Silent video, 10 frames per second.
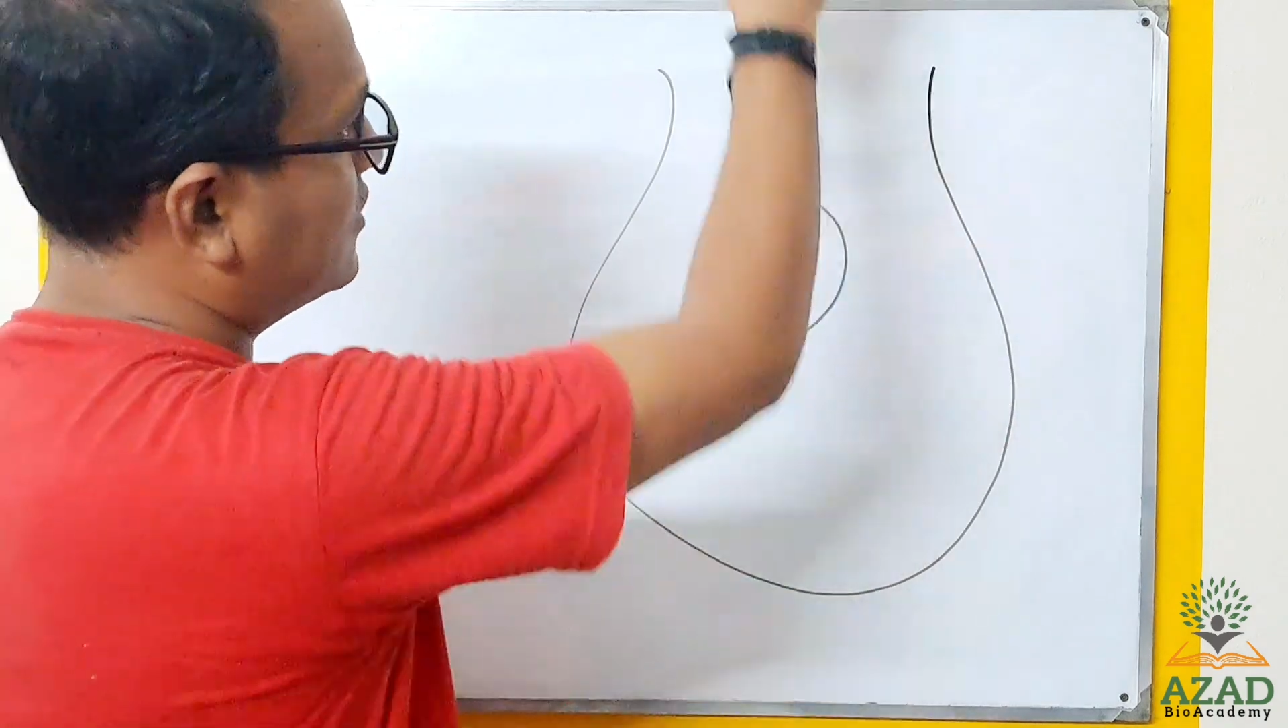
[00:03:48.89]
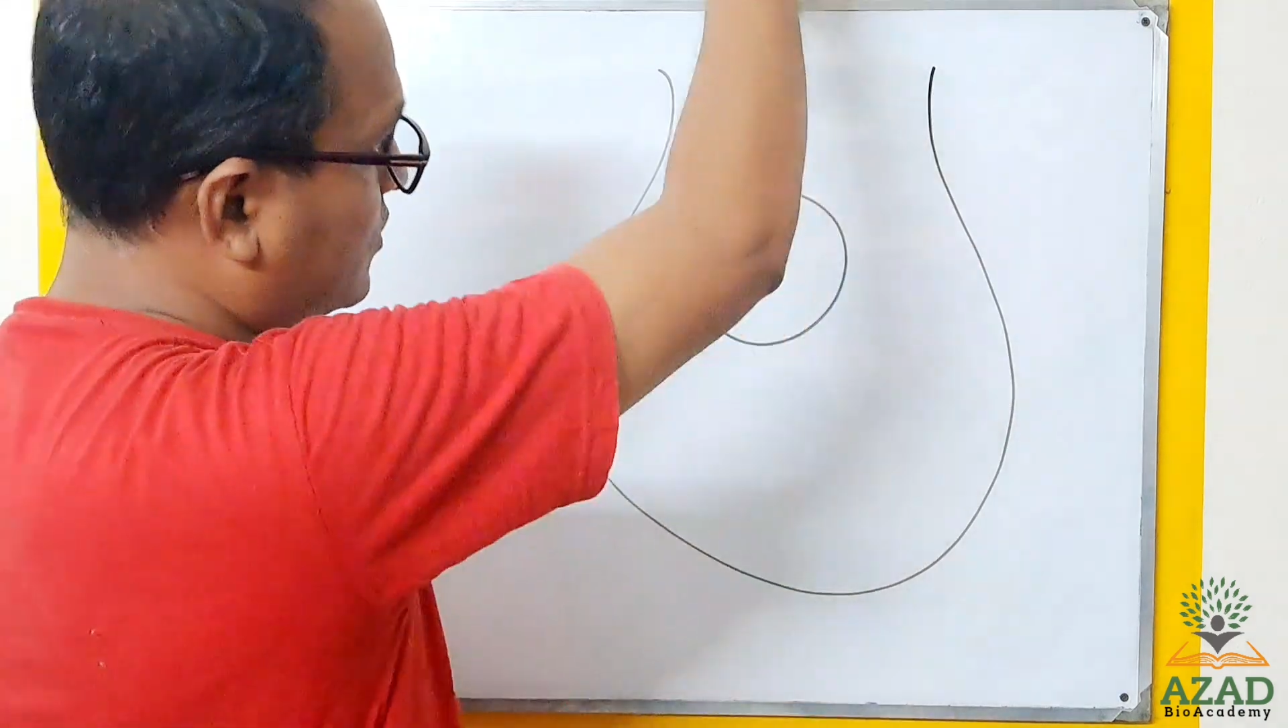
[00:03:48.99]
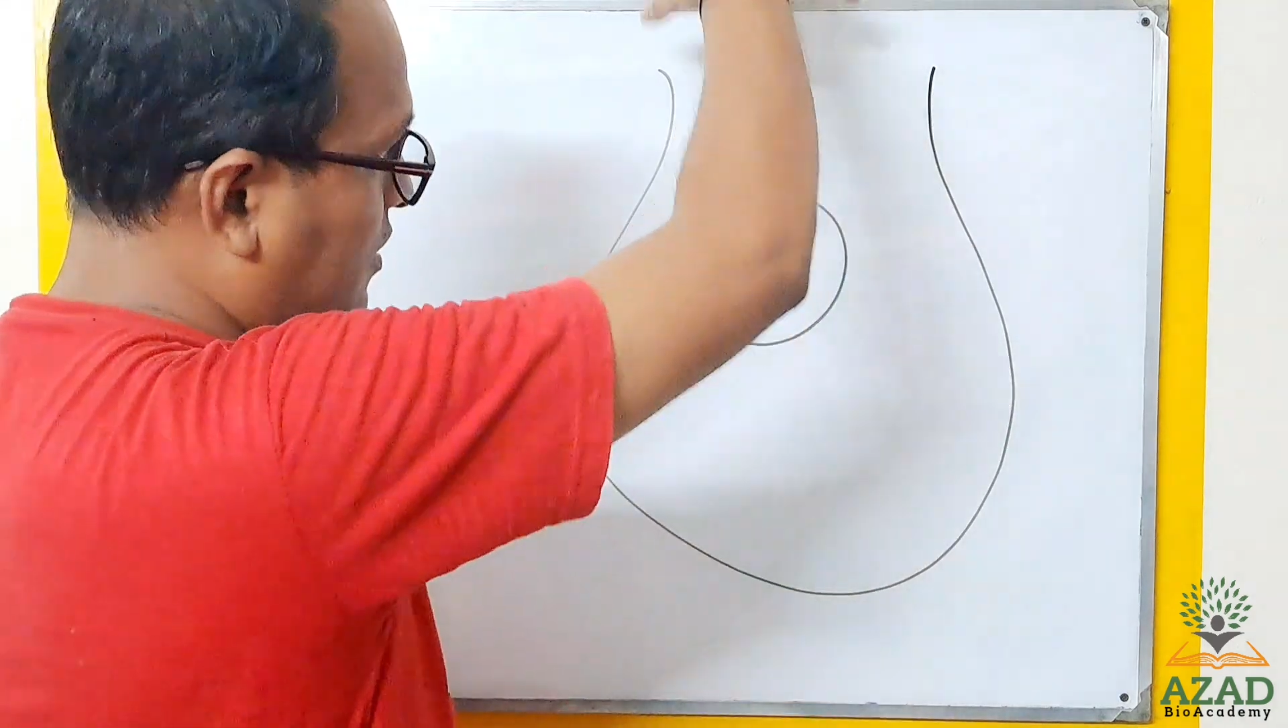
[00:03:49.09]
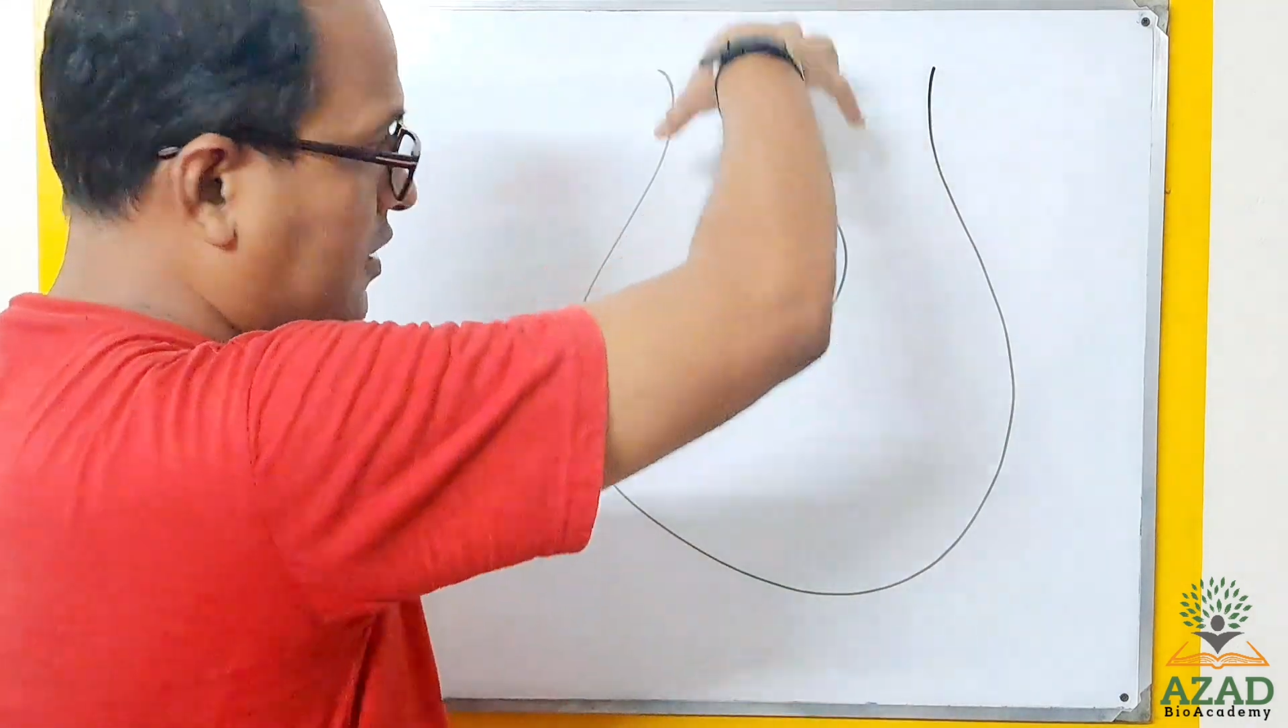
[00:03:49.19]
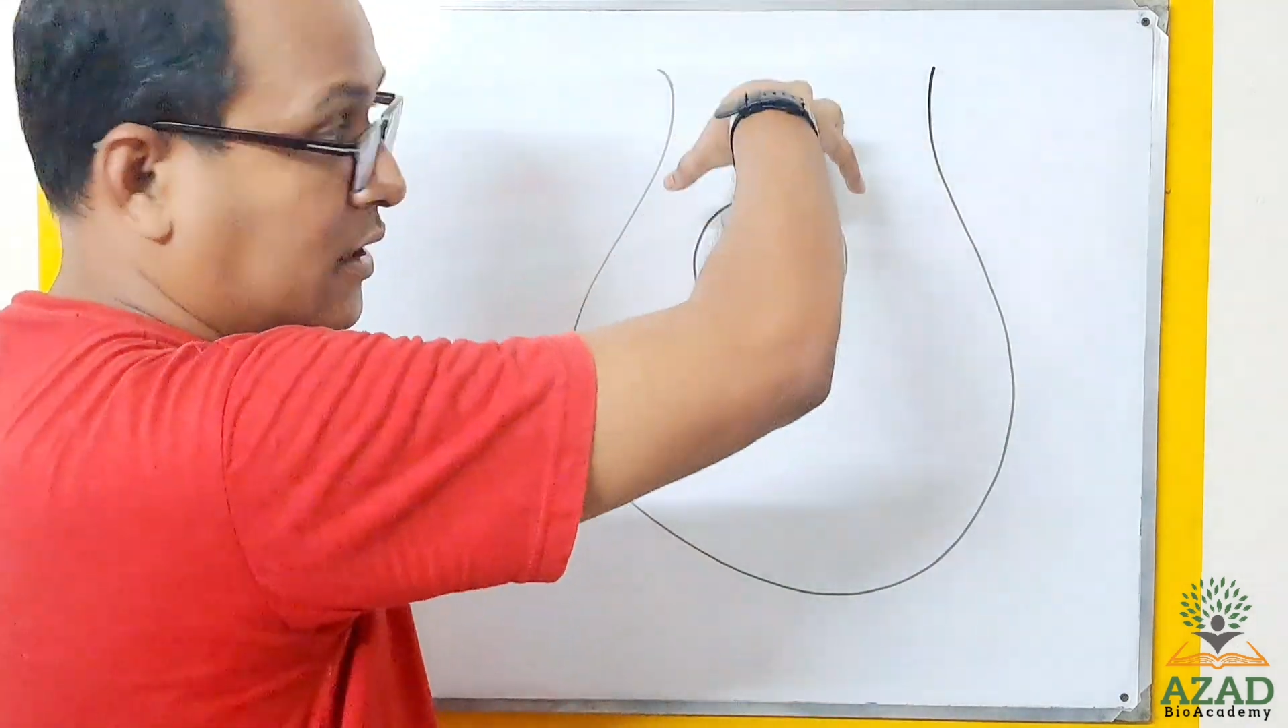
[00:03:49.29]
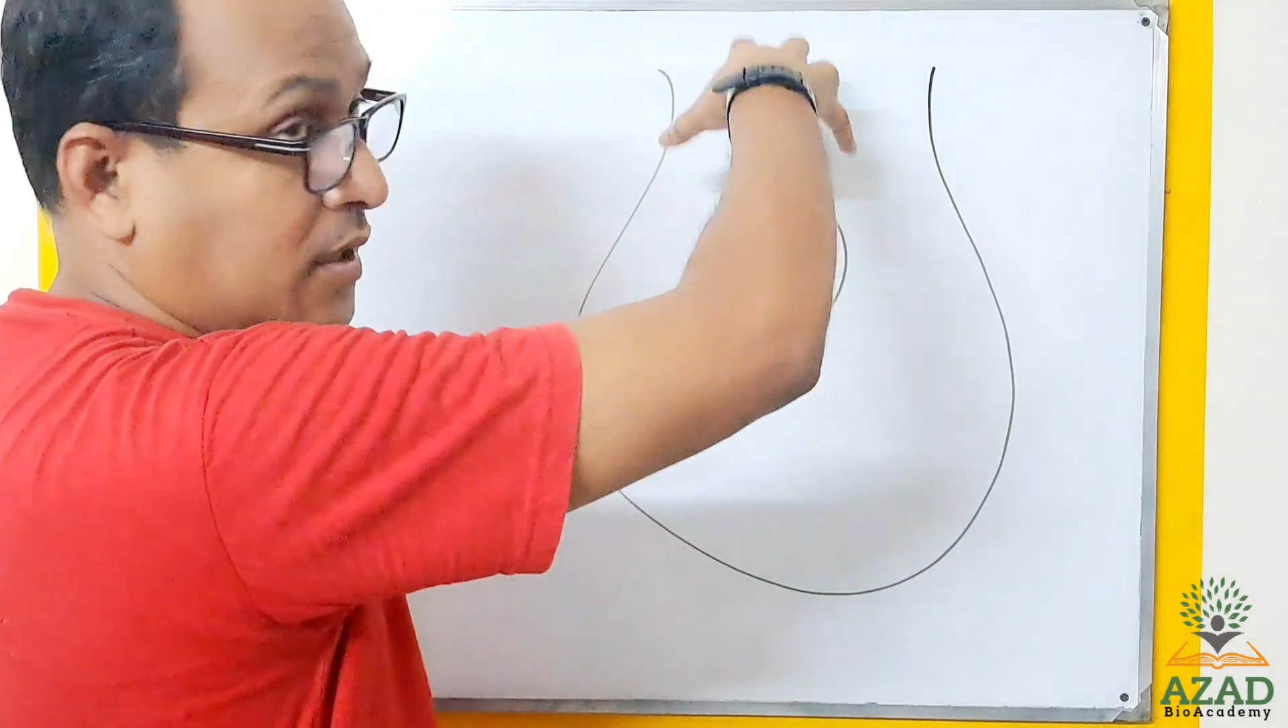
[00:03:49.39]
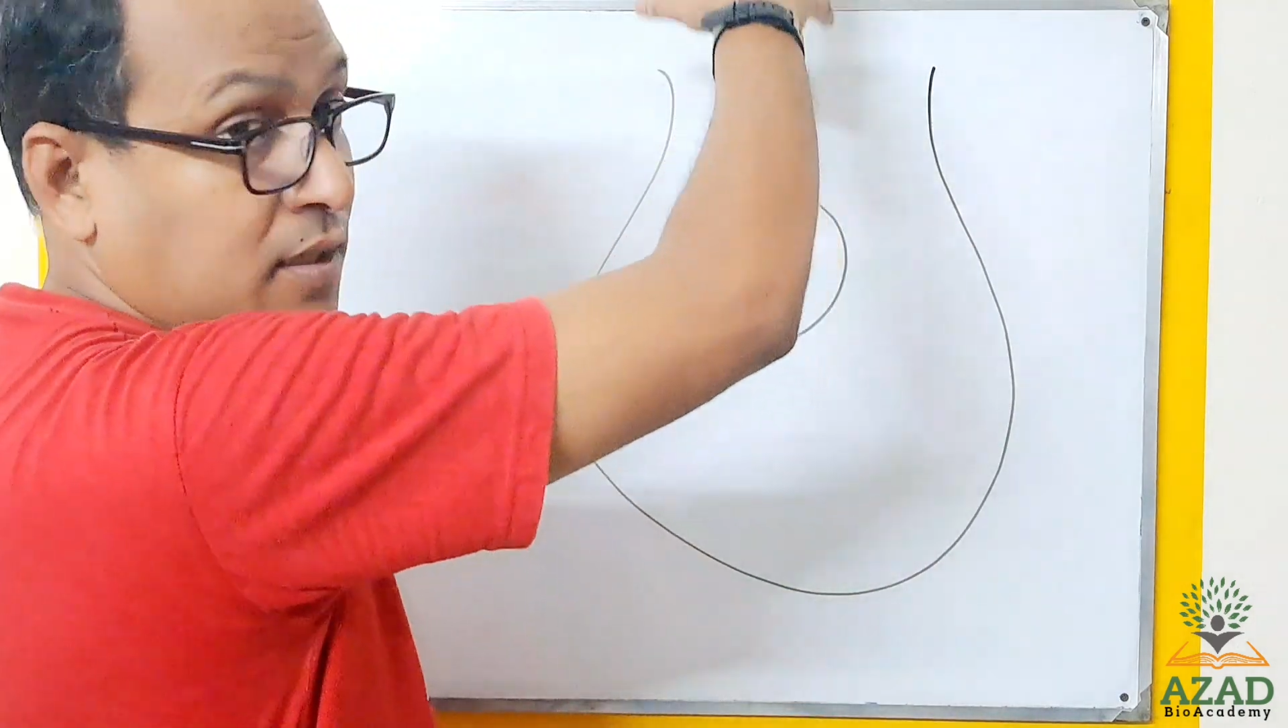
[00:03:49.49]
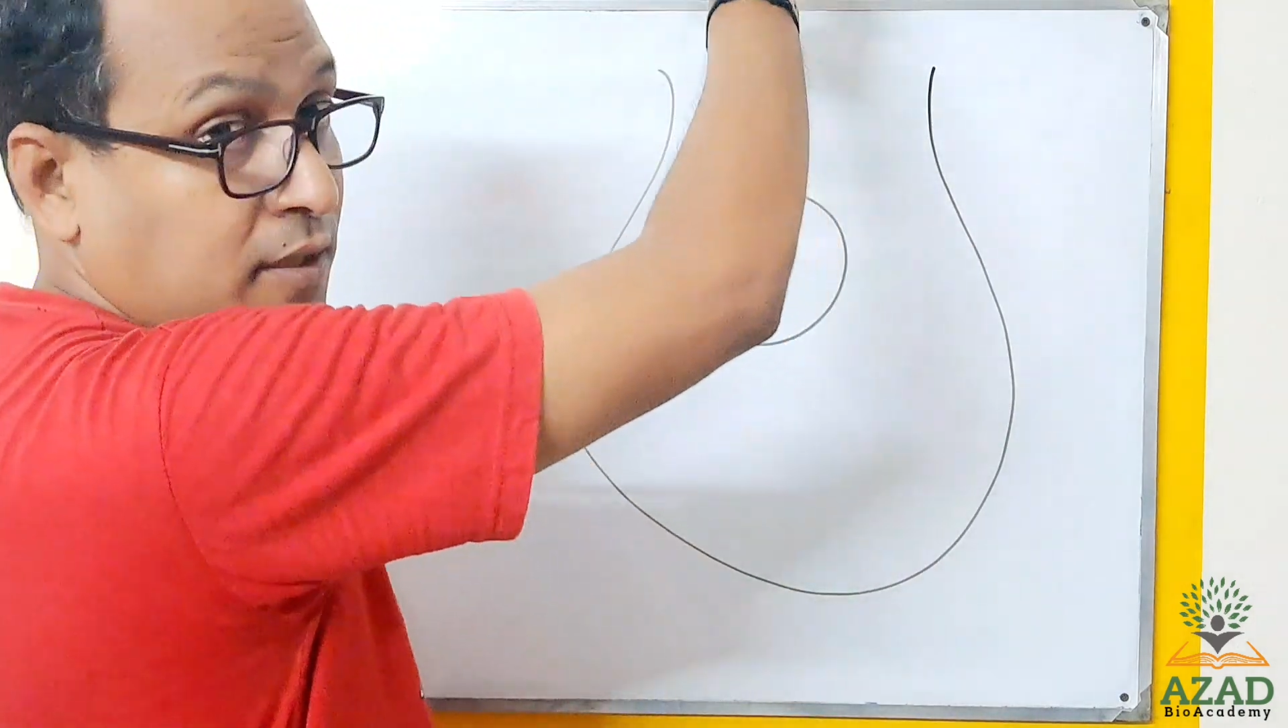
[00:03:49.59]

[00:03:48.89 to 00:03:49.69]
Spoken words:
within the